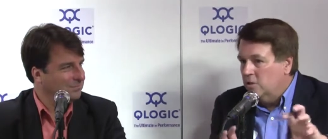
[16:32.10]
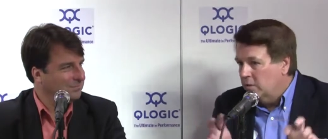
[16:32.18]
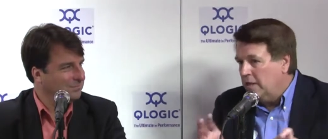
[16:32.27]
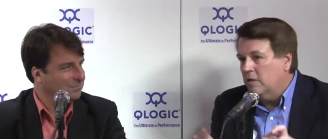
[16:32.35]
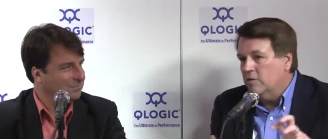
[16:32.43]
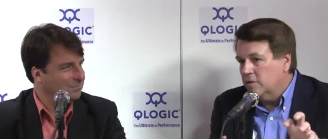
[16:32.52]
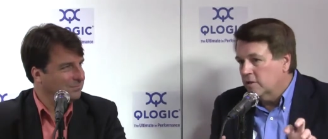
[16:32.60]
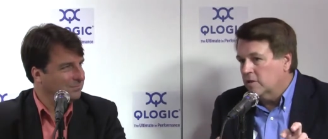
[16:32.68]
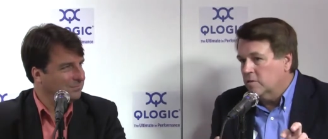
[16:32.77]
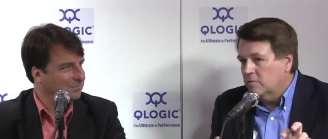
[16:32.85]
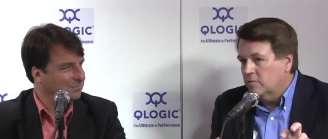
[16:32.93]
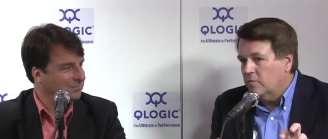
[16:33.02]

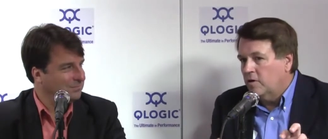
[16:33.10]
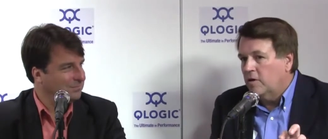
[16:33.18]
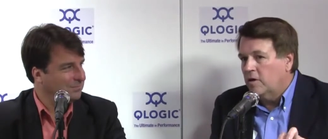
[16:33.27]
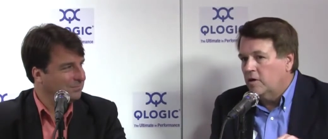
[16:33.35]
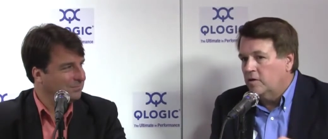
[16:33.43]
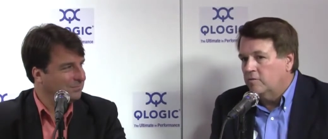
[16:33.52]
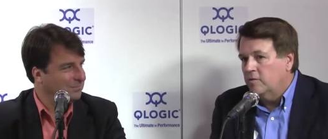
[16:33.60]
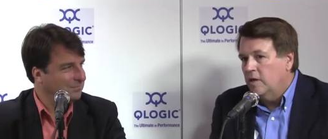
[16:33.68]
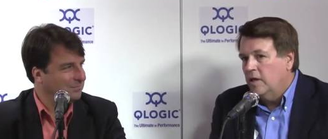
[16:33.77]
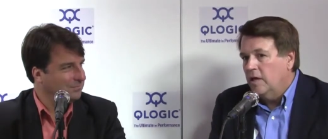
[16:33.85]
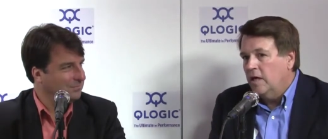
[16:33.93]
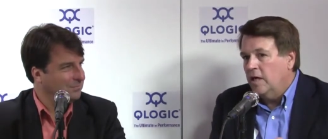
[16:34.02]
Speaker 1: ecosystems evolve,
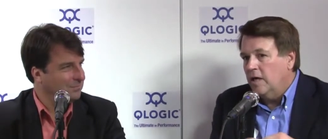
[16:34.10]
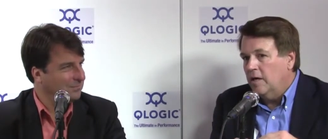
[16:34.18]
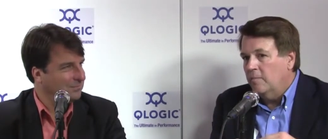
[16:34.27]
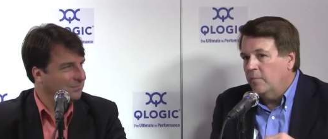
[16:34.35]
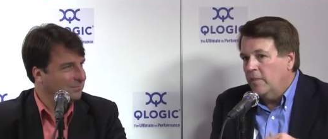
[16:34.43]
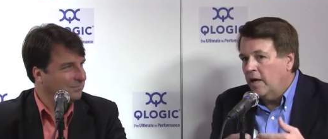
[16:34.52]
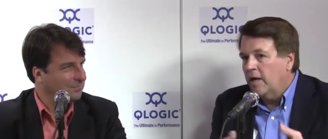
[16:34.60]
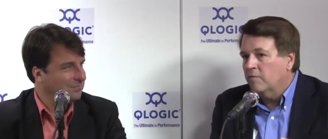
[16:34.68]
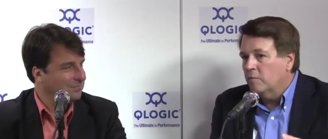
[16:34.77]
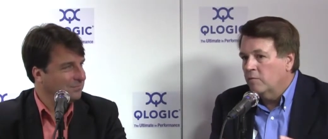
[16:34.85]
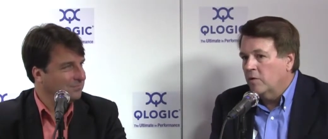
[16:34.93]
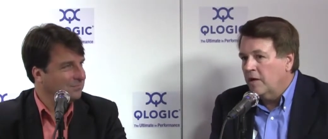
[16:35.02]
um, a lot of
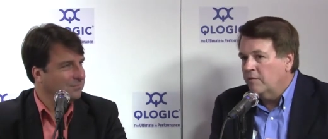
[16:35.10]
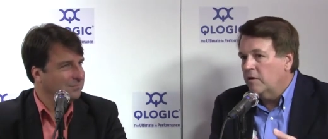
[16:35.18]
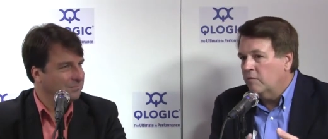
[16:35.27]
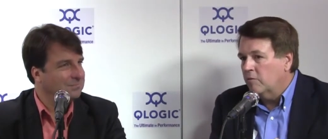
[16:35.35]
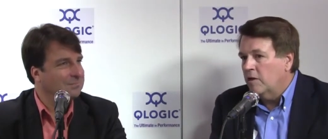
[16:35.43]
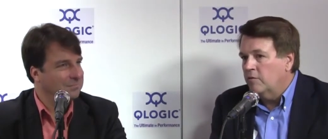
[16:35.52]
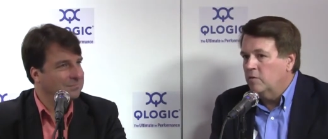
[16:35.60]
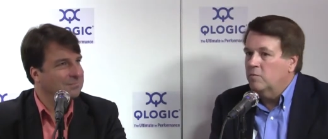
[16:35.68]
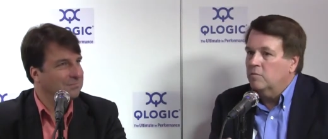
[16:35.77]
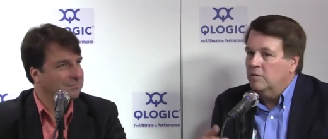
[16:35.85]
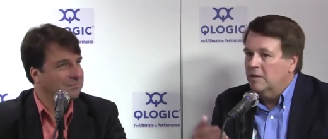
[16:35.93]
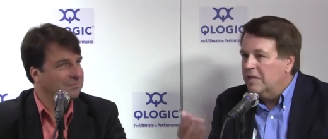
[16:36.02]
them will have enough revenue
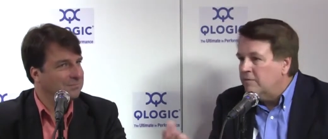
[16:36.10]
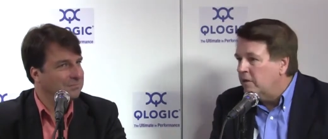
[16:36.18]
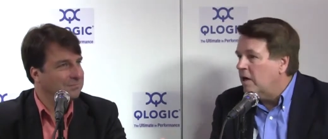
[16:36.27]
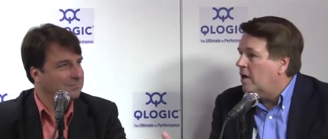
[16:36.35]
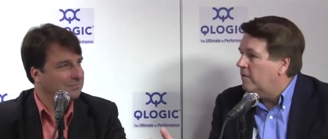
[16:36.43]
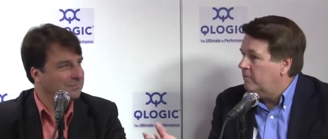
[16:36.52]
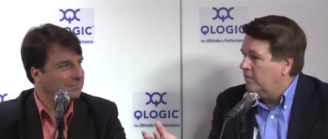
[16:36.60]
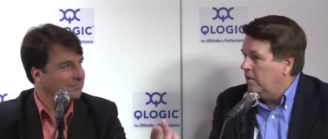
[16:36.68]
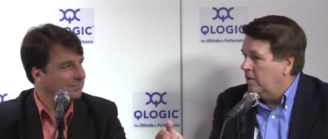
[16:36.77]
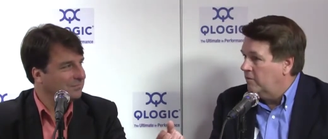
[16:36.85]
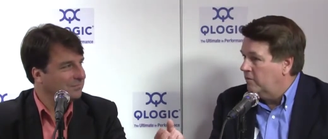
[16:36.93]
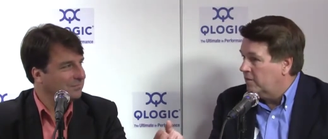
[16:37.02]
living off
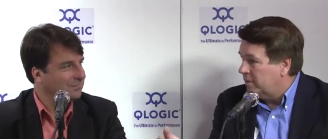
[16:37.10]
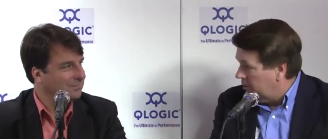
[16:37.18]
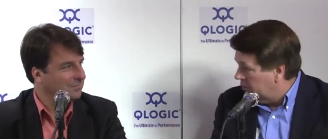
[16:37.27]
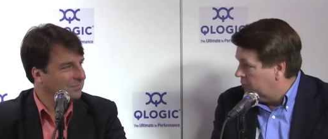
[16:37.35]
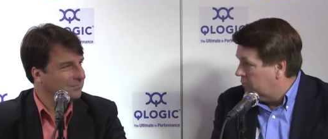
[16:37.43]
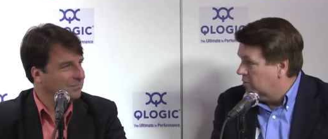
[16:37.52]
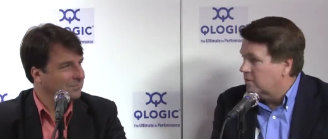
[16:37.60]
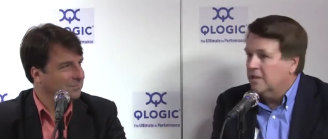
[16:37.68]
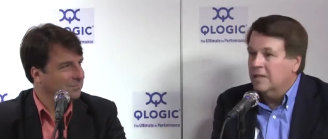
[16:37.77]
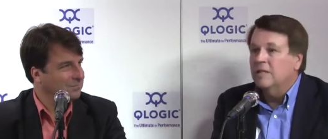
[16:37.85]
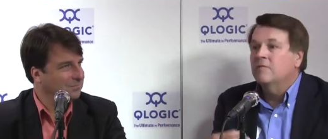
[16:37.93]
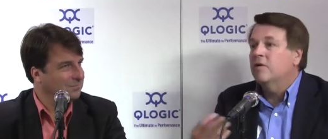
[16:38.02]
of Salesforce,
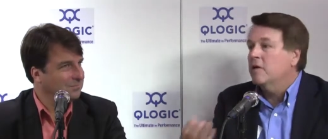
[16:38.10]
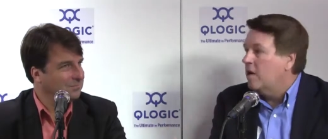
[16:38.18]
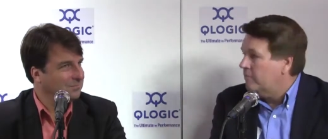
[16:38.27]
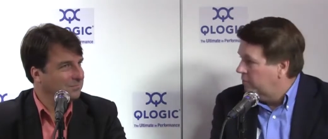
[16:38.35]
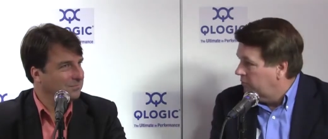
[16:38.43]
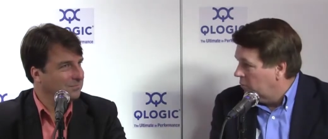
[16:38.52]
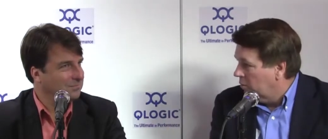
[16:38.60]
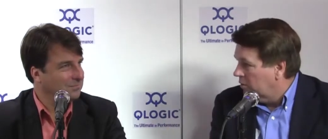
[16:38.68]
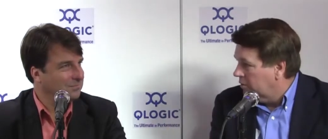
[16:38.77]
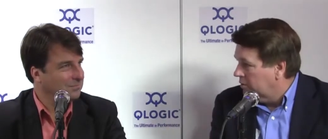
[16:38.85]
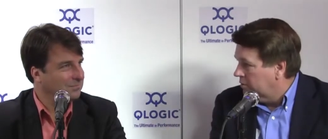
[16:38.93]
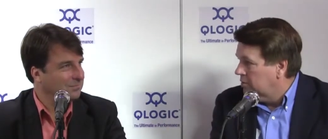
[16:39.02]
living off of
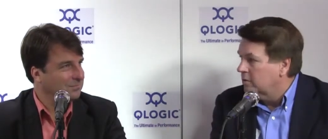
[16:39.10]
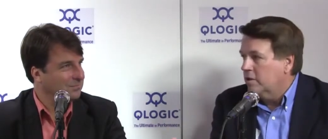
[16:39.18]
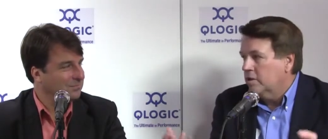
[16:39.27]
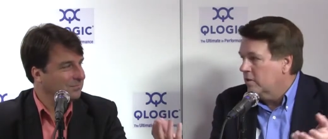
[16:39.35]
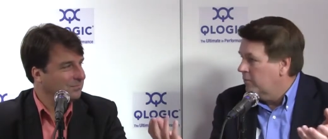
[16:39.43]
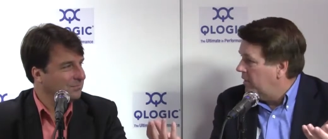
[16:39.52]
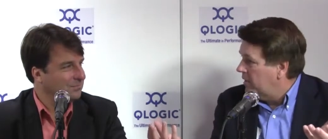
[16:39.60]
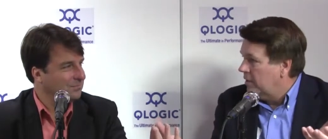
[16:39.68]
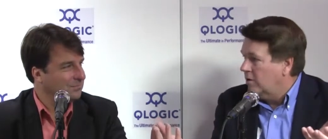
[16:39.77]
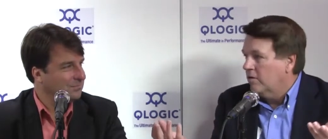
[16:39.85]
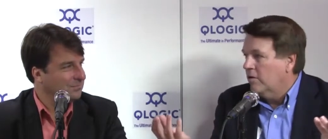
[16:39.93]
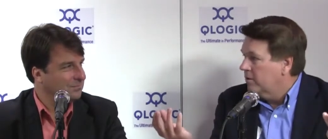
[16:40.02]
Oracle. Look at the event
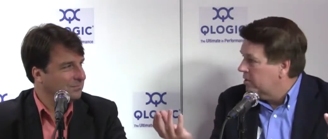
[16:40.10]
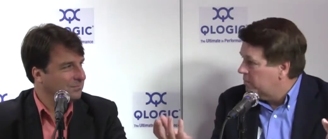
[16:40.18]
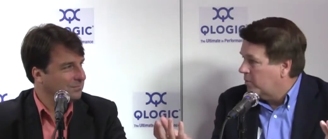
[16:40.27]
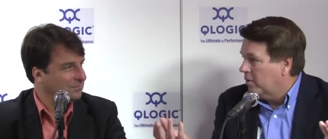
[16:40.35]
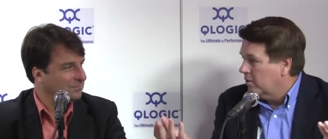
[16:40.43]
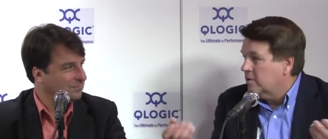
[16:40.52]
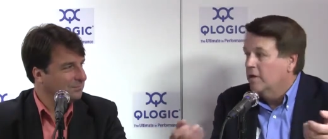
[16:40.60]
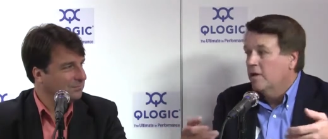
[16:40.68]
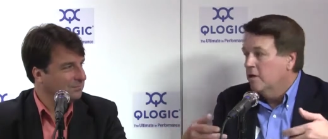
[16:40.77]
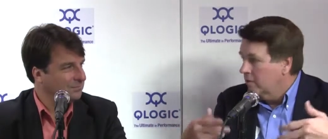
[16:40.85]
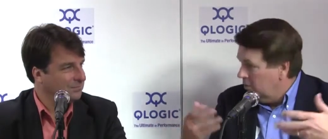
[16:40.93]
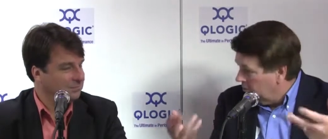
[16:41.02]
here, all these partners,
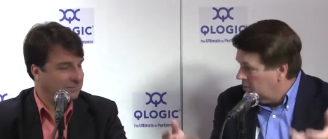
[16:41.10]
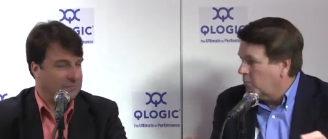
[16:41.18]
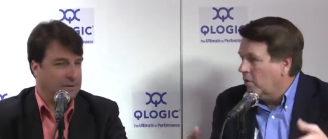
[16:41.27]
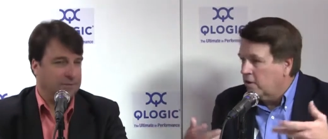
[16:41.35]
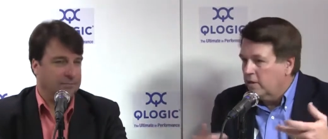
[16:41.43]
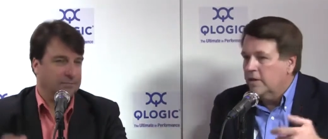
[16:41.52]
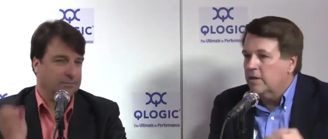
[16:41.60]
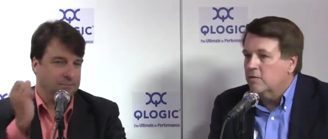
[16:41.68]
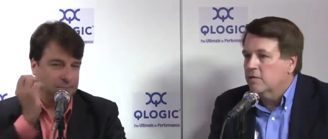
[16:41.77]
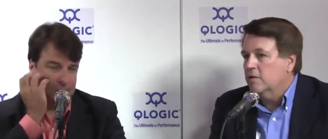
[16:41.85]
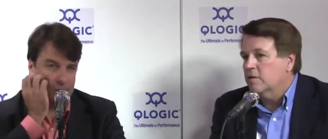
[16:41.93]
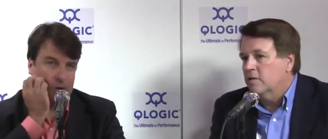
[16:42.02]
they're part of the
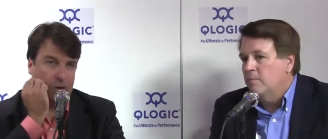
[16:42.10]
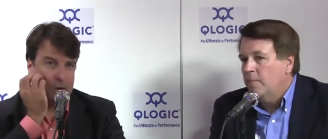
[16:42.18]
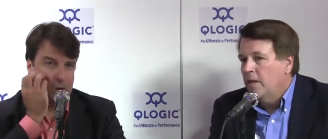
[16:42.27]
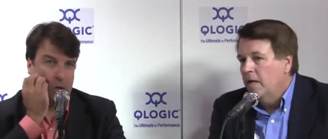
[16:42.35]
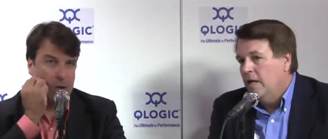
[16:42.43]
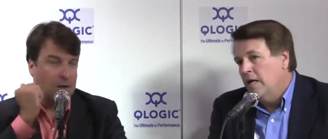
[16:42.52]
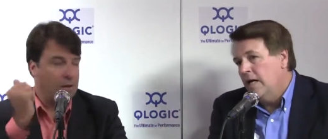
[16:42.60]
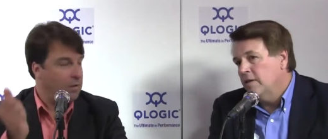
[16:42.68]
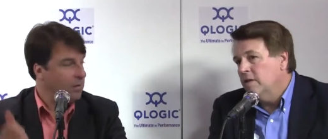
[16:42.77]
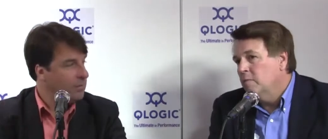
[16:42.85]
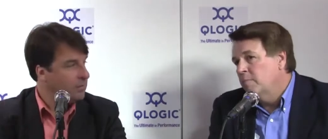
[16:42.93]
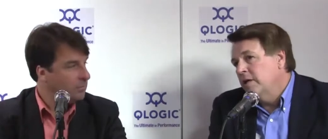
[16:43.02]
ecosystem. I
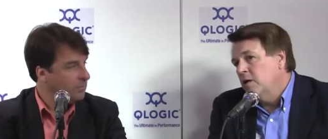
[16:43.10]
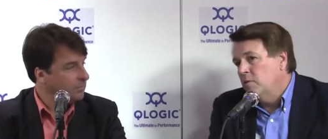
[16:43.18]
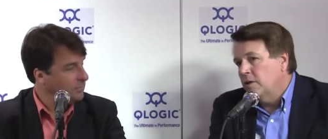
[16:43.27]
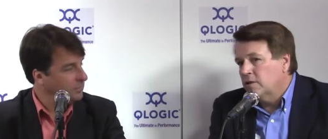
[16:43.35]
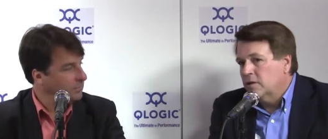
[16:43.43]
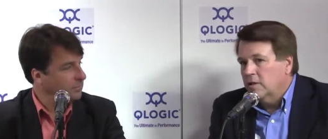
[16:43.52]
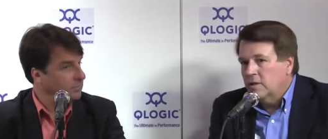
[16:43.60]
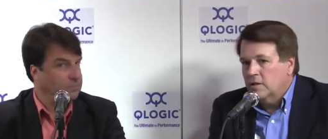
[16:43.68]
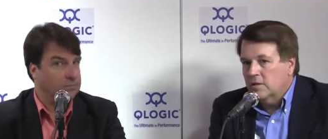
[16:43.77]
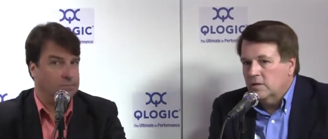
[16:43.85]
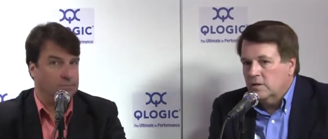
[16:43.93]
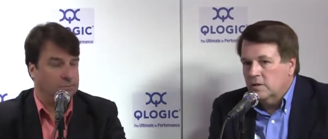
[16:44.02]
think the big question
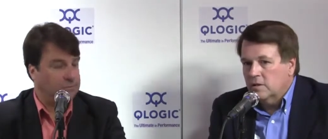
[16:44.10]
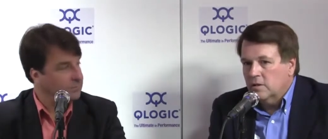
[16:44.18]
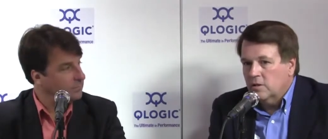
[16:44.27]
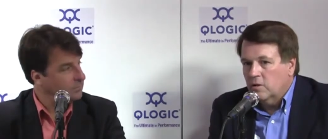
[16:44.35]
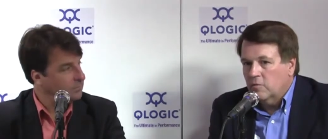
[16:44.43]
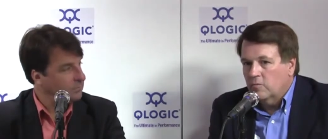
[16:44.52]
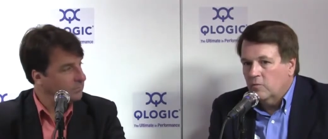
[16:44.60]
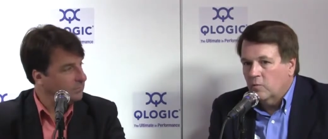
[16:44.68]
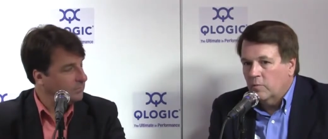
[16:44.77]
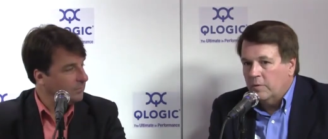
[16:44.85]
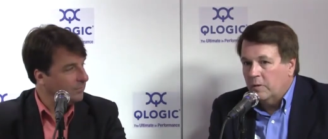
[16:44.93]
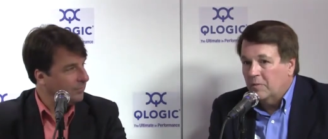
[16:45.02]
is, is you know, for
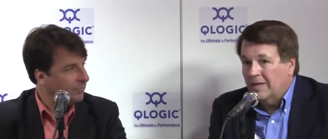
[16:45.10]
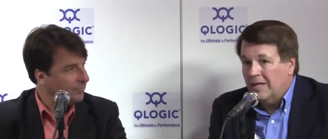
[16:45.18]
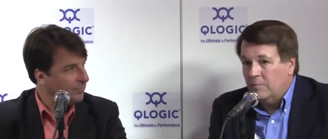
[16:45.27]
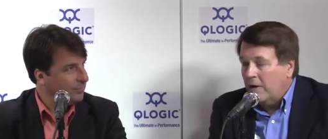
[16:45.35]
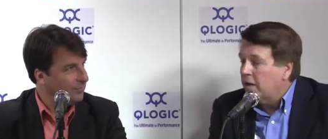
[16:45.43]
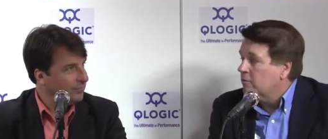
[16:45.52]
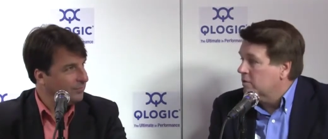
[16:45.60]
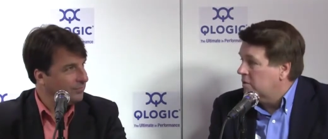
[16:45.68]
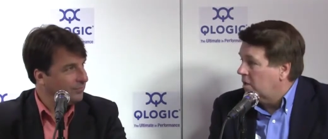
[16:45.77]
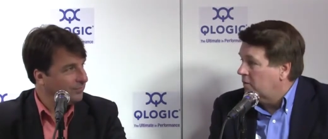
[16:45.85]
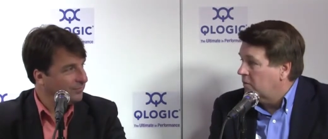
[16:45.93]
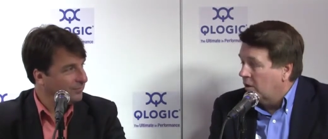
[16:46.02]
people like
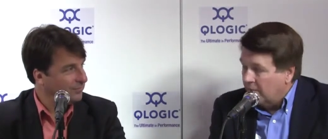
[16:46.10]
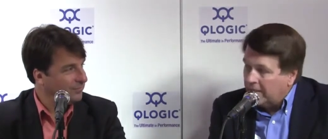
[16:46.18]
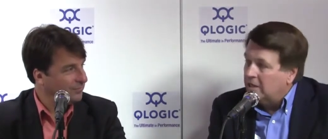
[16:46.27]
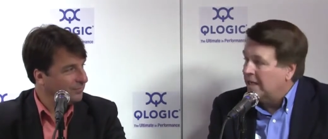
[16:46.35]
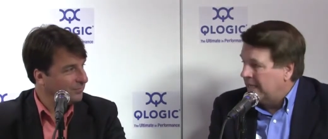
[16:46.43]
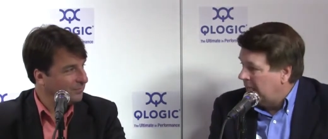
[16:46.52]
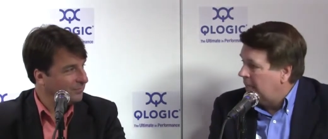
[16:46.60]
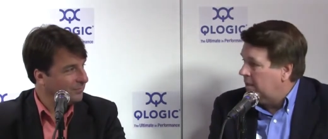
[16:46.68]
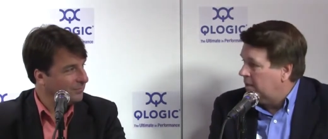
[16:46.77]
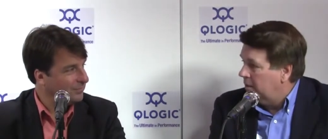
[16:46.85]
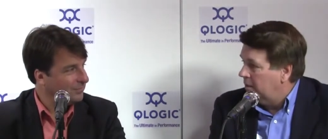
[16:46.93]
Microsoft, are they going to get it?